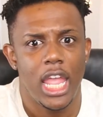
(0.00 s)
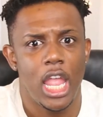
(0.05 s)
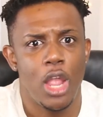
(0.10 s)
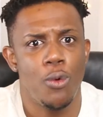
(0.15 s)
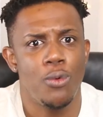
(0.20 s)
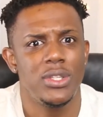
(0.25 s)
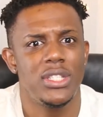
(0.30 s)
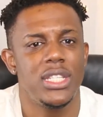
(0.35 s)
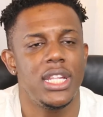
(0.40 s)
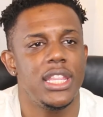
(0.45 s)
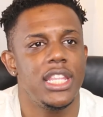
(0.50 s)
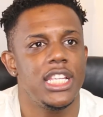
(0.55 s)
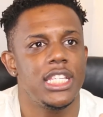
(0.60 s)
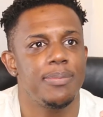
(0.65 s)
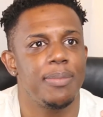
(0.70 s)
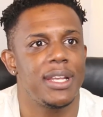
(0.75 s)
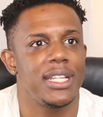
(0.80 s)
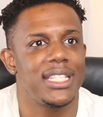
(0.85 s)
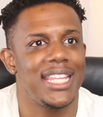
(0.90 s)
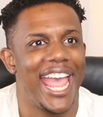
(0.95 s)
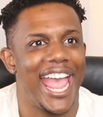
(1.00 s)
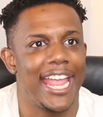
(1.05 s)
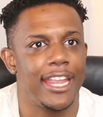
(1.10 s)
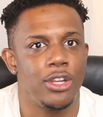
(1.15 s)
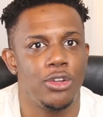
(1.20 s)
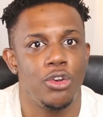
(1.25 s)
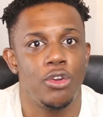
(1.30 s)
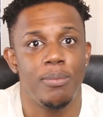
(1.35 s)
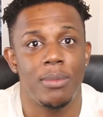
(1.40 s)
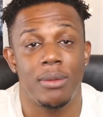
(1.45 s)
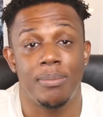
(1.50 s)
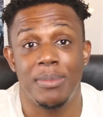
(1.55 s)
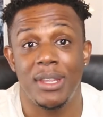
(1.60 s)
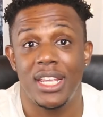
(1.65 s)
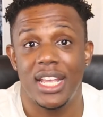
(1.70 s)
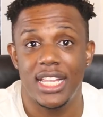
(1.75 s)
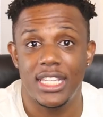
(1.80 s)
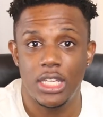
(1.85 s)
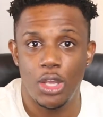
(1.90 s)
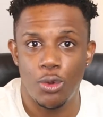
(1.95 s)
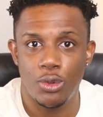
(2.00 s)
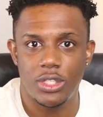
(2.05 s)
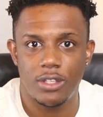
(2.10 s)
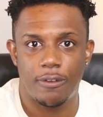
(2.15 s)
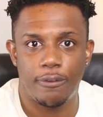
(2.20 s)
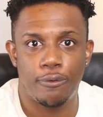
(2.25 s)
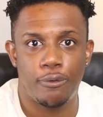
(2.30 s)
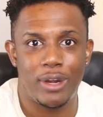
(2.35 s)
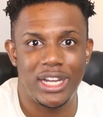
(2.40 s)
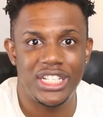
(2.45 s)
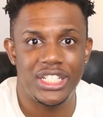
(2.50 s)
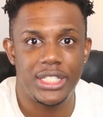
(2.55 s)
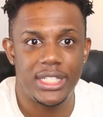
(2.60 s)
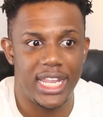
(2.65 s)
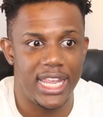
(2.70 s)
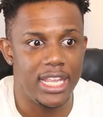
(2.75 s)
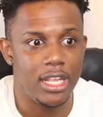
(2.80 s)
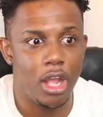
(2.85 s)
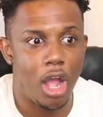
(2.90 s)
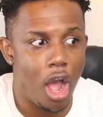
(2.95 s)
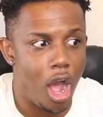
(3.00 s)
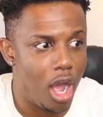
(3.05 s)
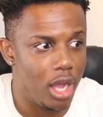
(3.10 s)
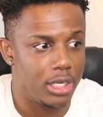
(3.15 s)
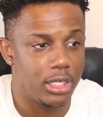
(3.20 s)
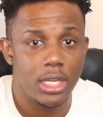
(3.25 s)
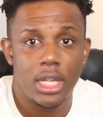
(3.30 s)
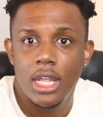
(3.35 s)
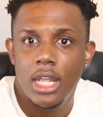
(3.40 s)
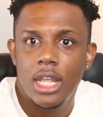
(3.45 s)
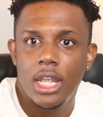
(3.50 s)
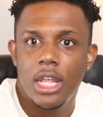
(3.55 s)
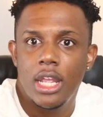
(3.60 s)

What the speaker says: It was nothing spectacular, but because it was a fresh take on